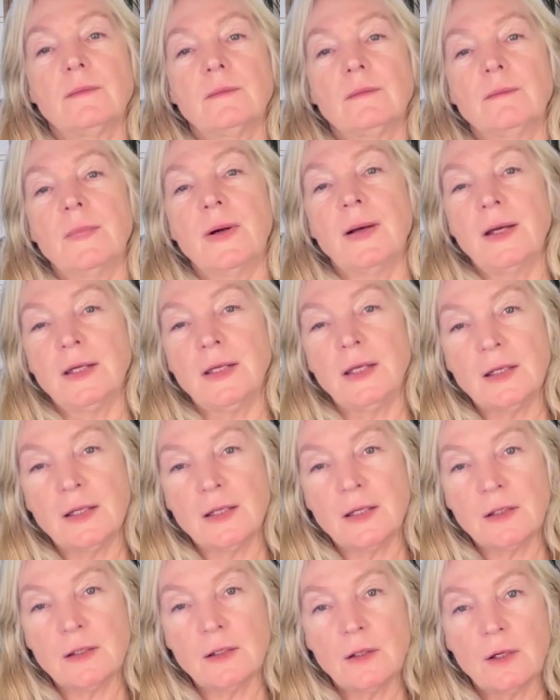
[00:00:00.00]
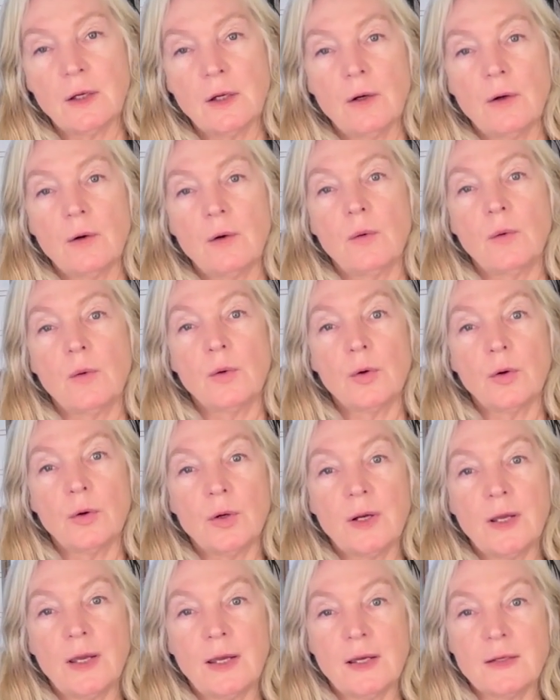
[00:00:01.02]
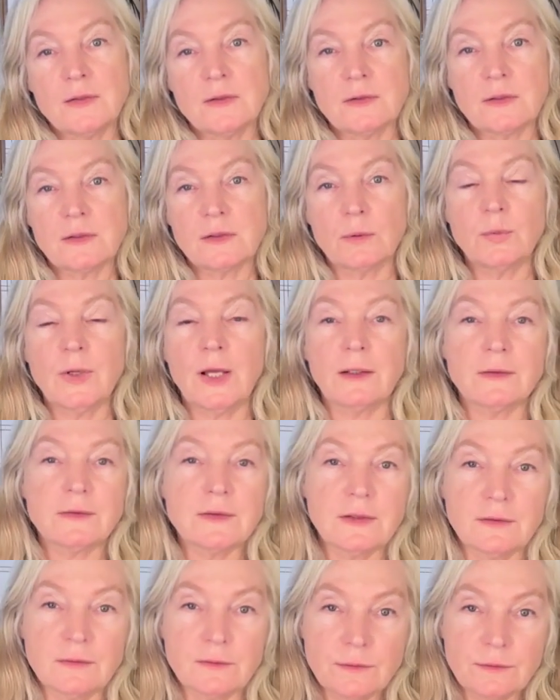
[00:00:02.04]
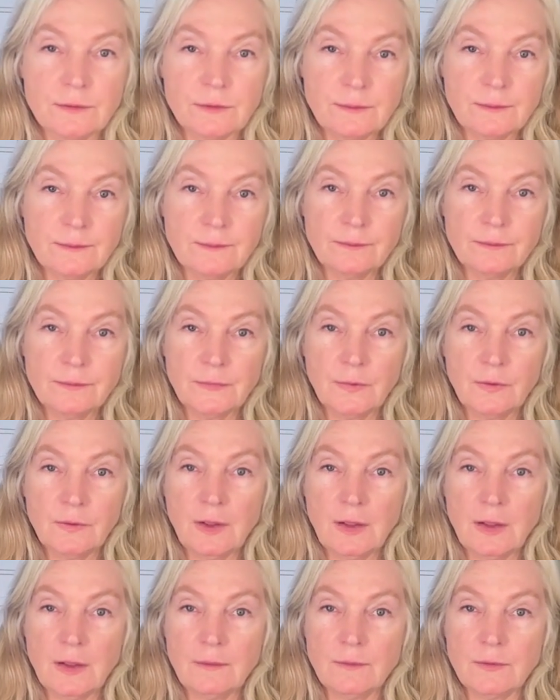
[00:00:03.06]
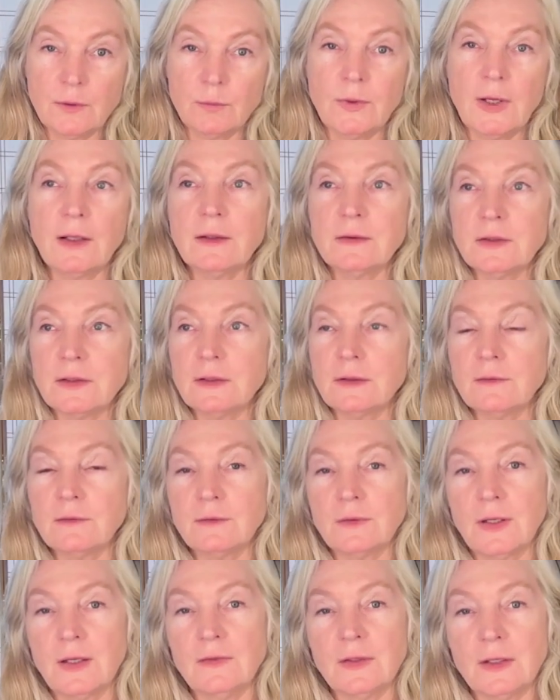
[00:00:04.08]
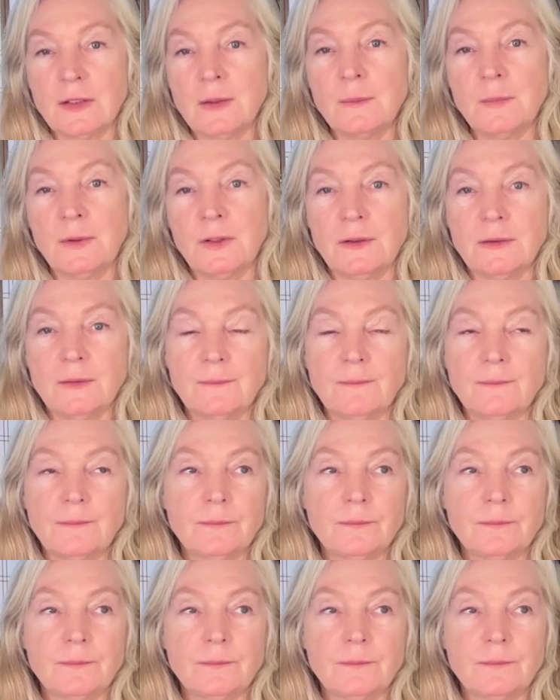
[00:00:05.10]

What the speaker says: Maya or as the relative. Okay, the relative and the imminent.